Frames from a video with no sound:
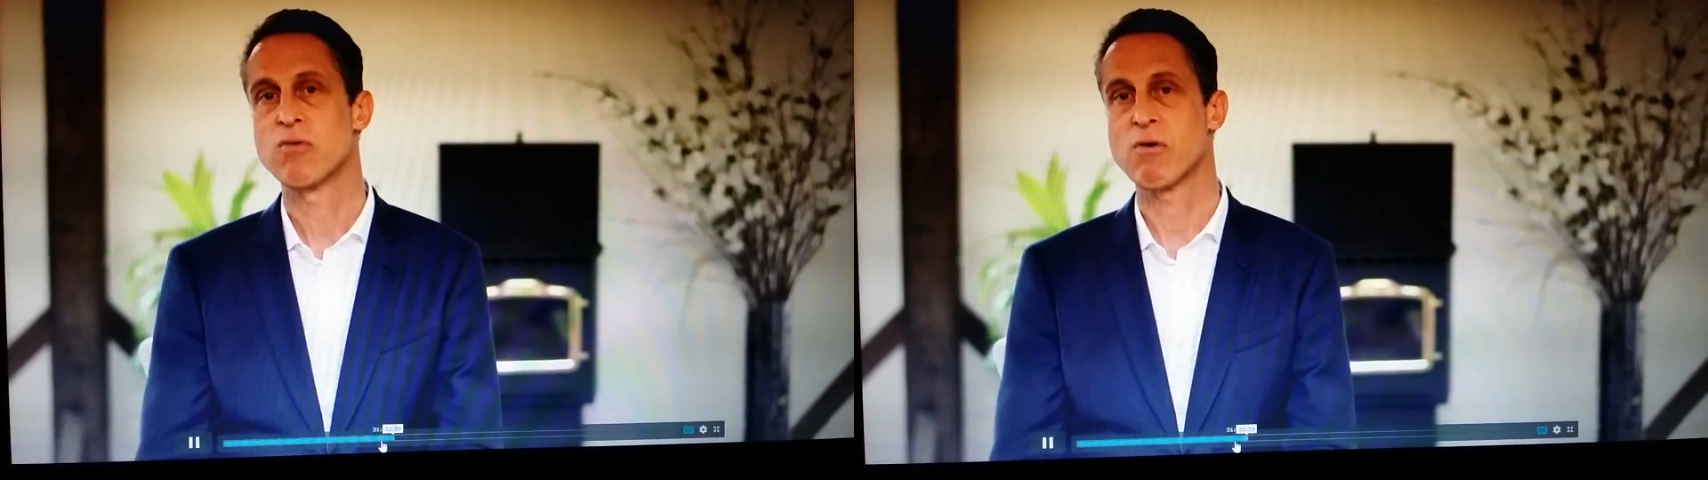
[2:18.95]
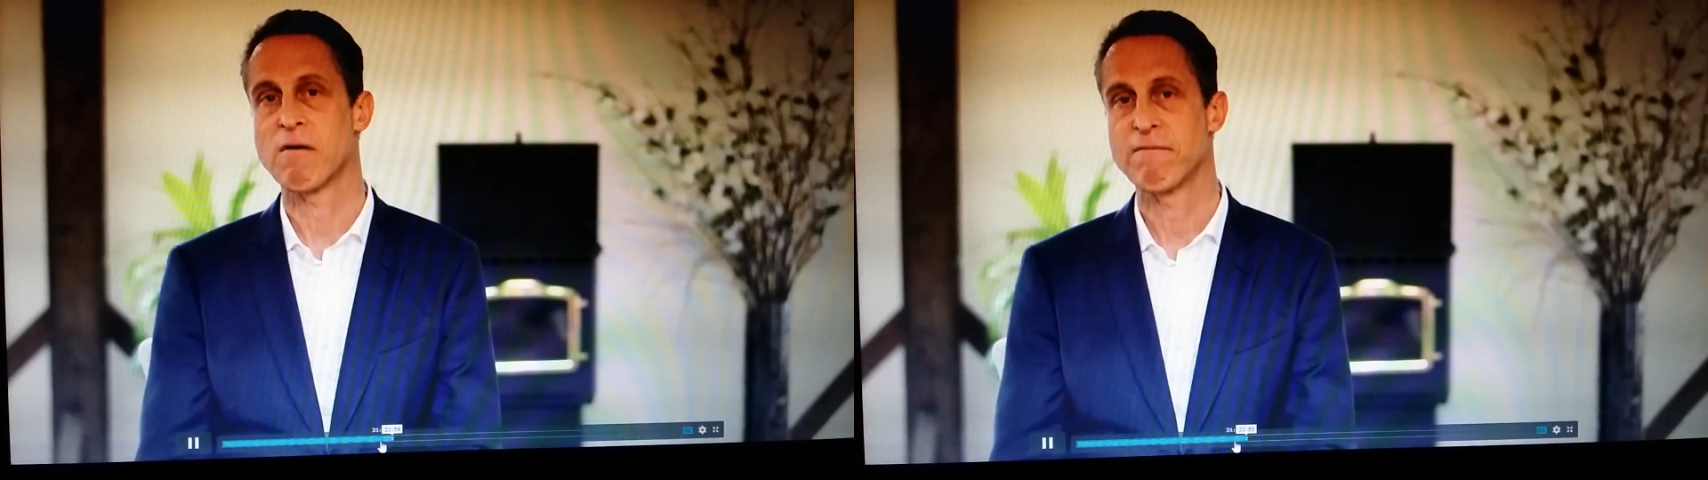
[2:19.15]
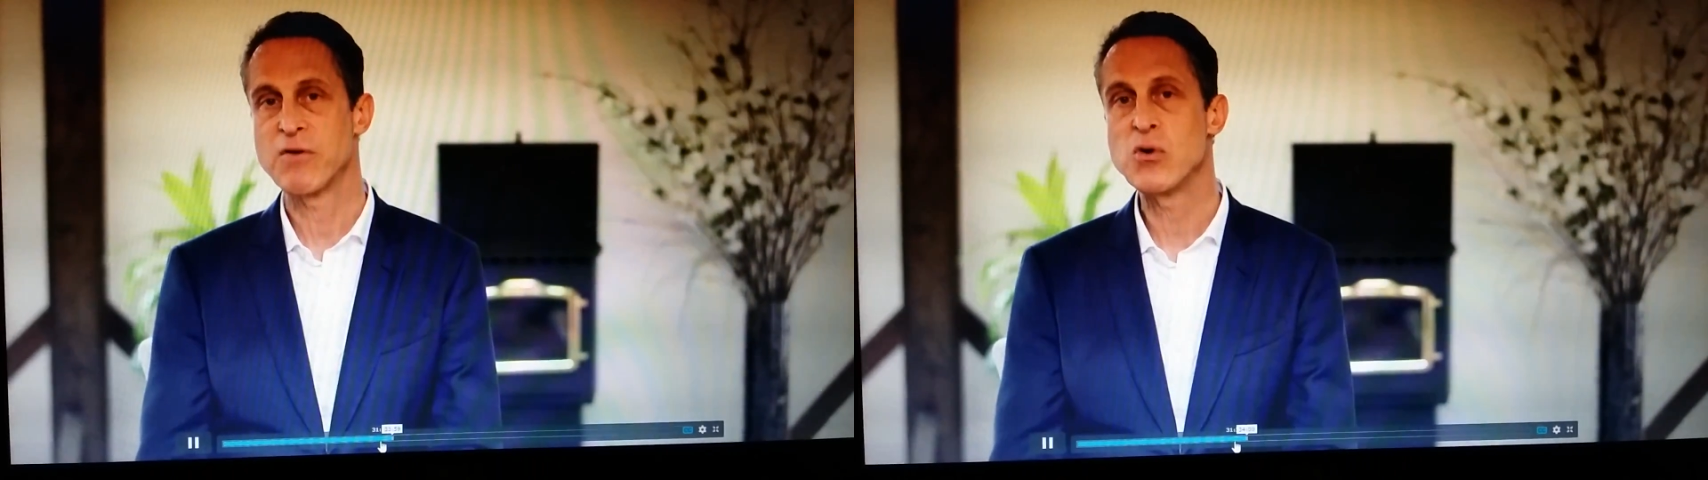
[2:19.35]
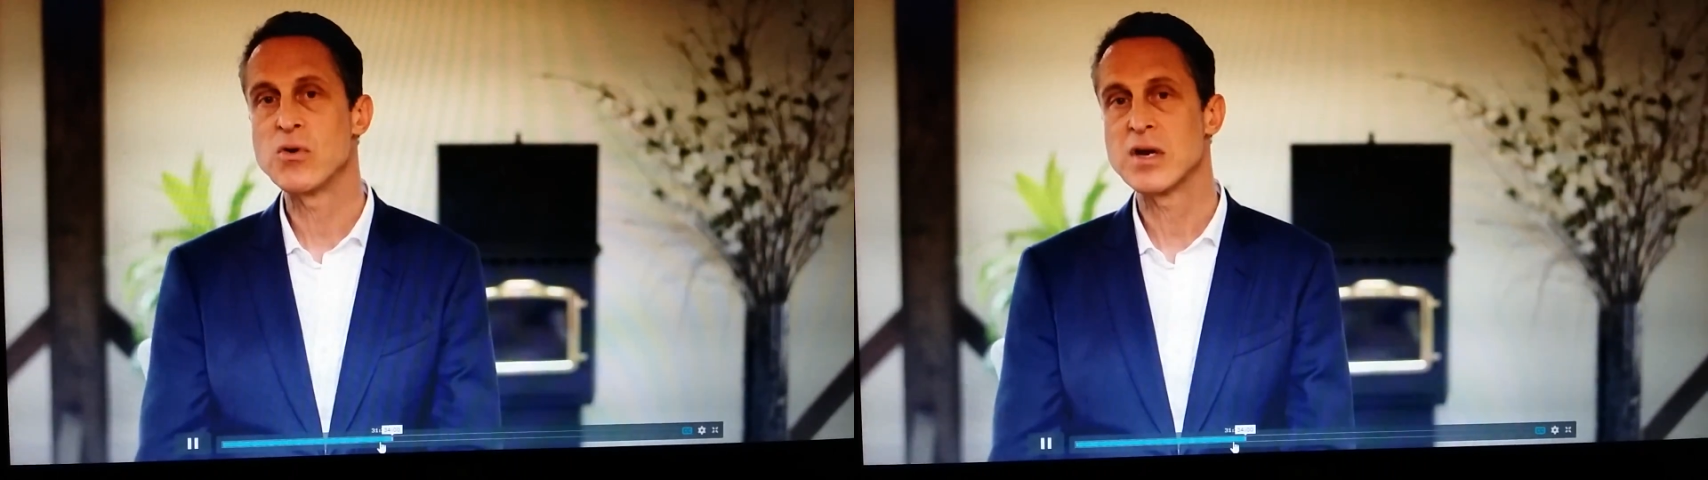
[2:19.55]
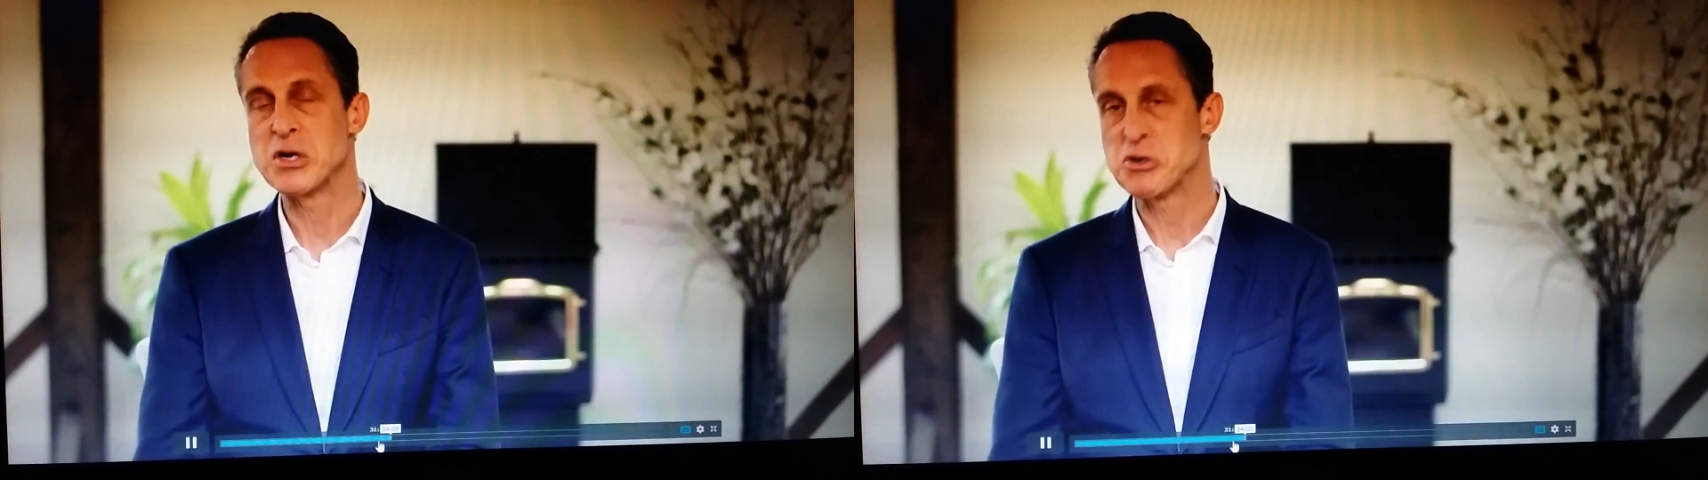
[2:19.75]
through our
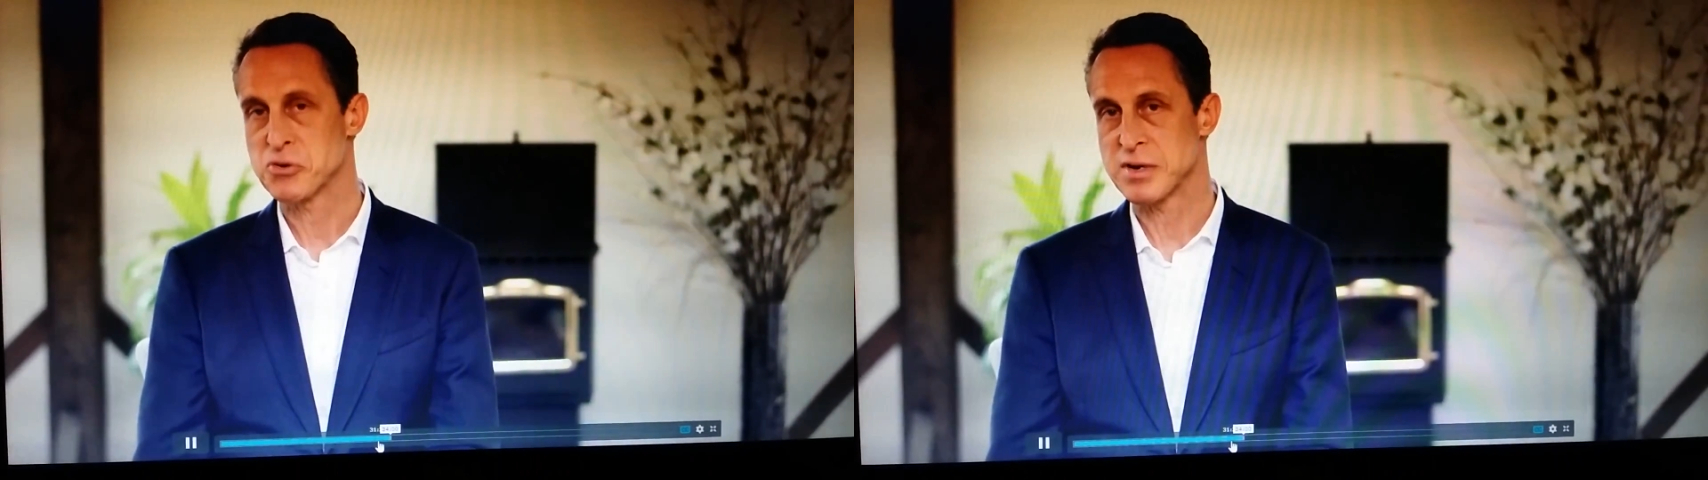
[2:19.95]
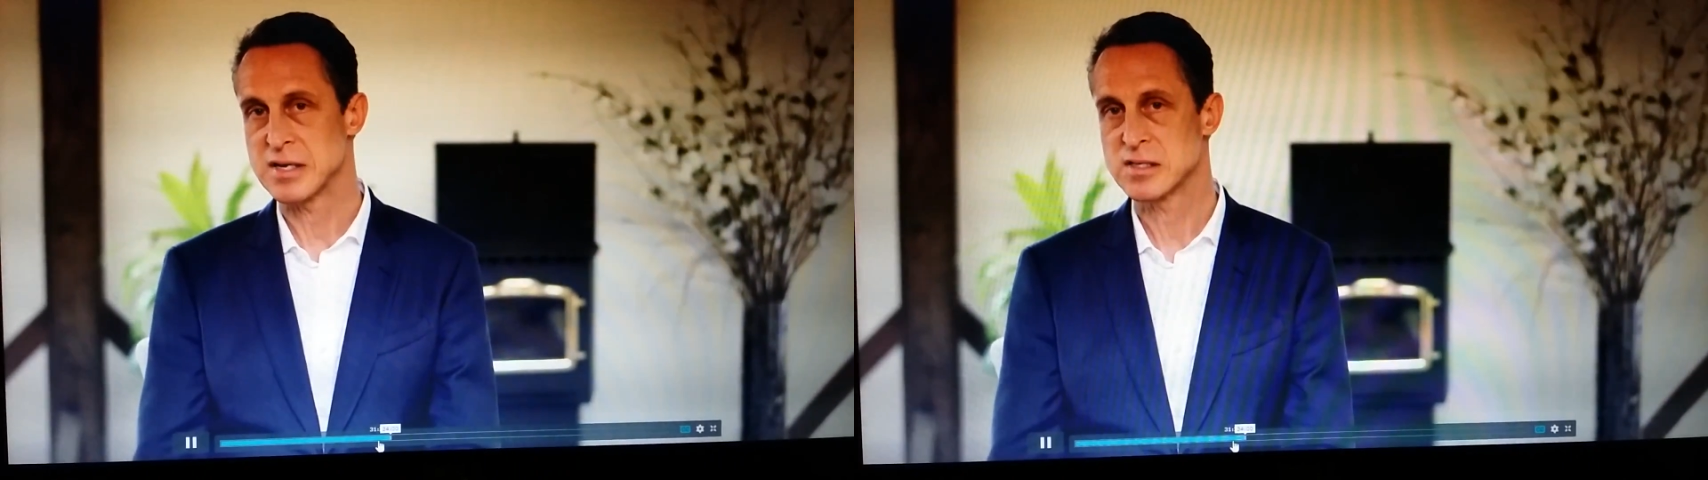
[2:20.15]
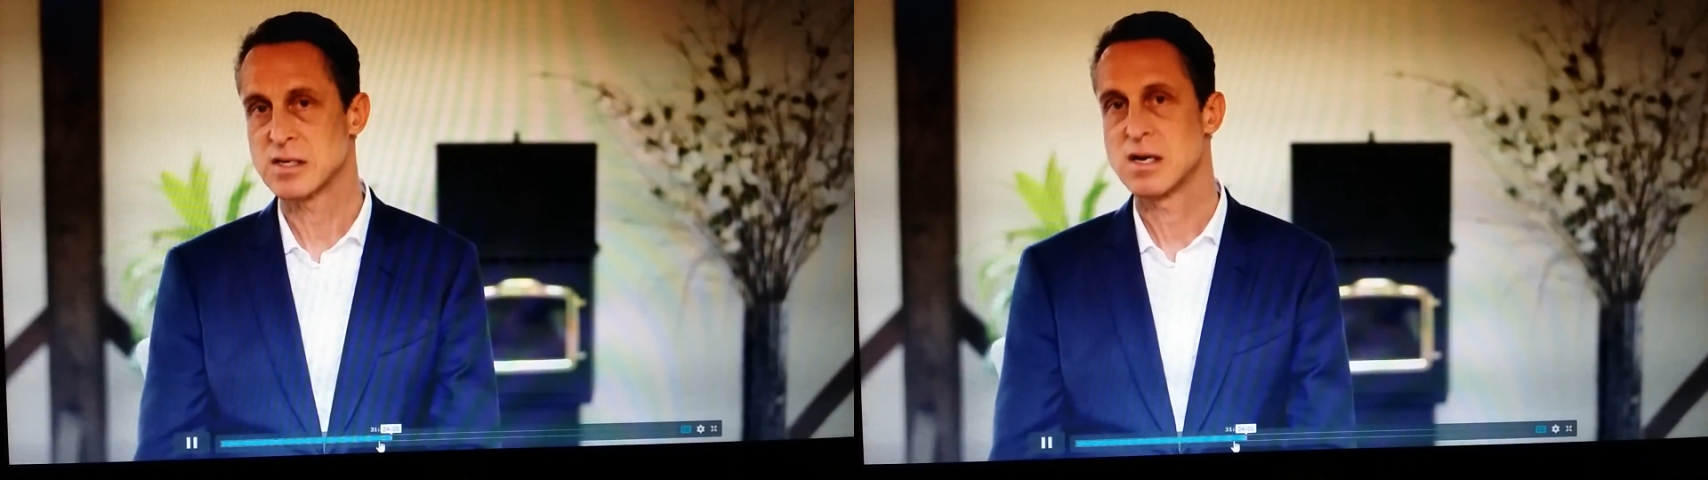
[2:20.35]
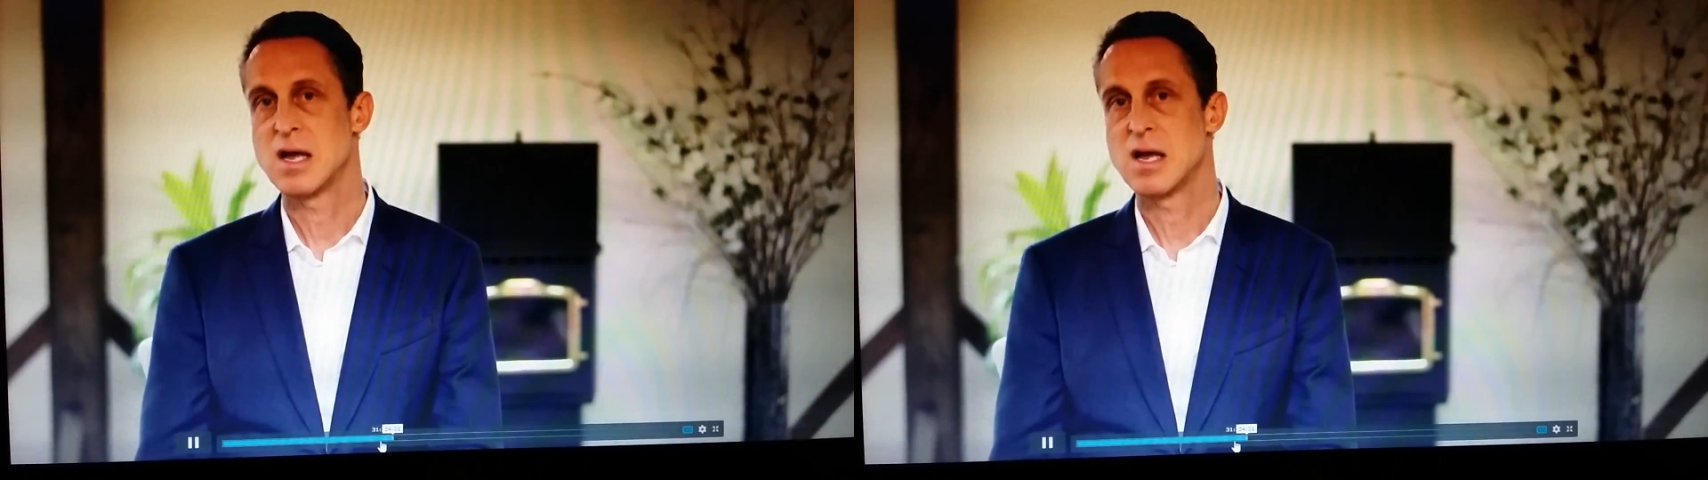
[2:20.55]
food and nutrients,